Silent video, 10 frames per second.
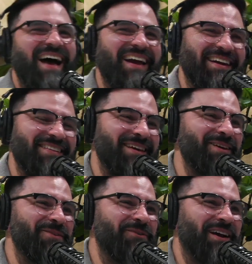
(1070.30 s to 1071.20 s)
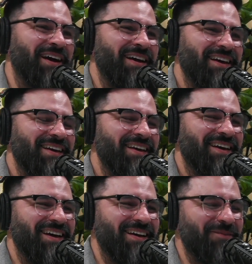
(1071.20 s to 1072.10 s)
got to tell you, when I
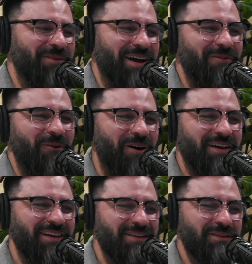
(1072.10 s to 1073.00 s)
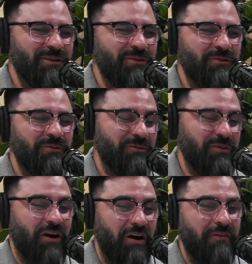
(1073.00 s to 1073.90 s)
walk into
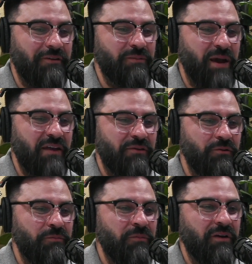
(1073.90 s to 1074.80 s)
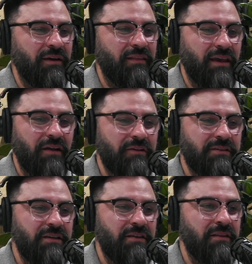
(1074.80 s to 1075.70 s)
the office bathroom and like I'll
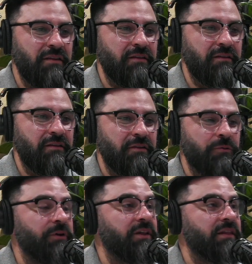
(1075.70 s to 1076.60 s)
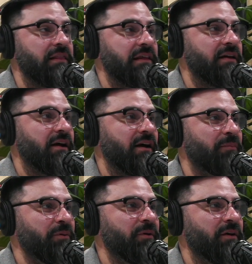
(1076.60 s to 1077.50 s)
see the toilet lid
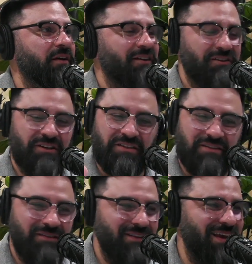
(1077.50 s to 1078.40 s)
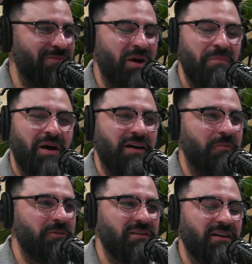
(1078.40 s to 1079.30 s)
up, just in my mind
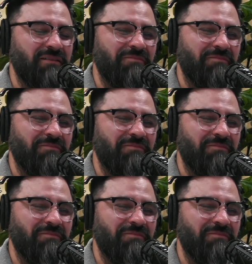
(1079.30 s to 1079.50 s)
I'm just like,